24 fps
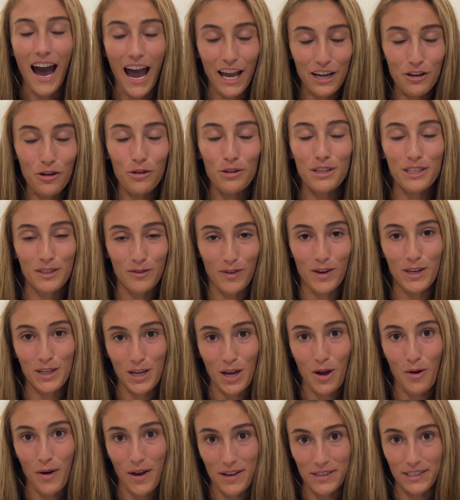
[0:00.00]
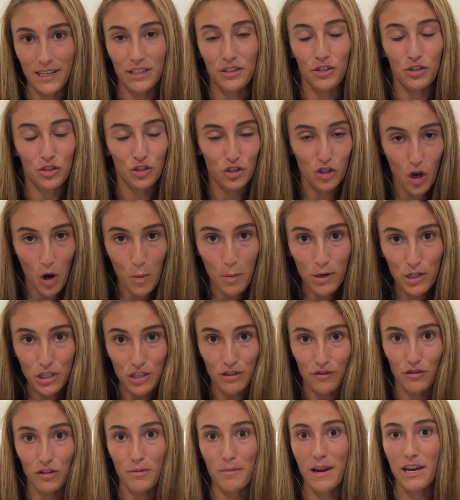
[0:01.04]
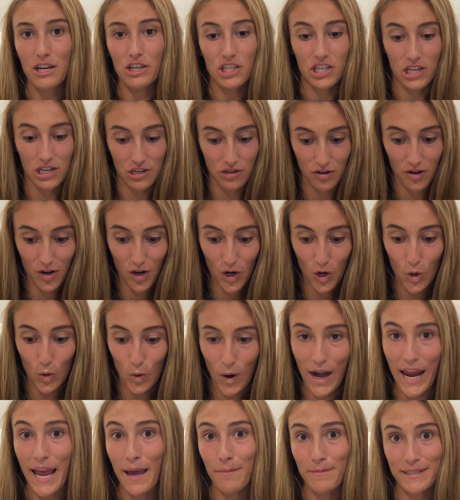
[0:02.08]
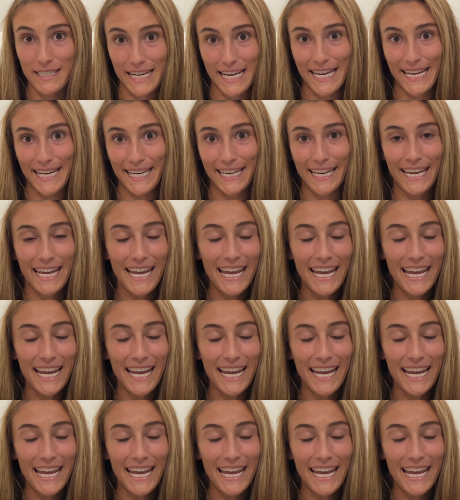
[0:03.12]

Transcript: I know this video has had so much information crammed in.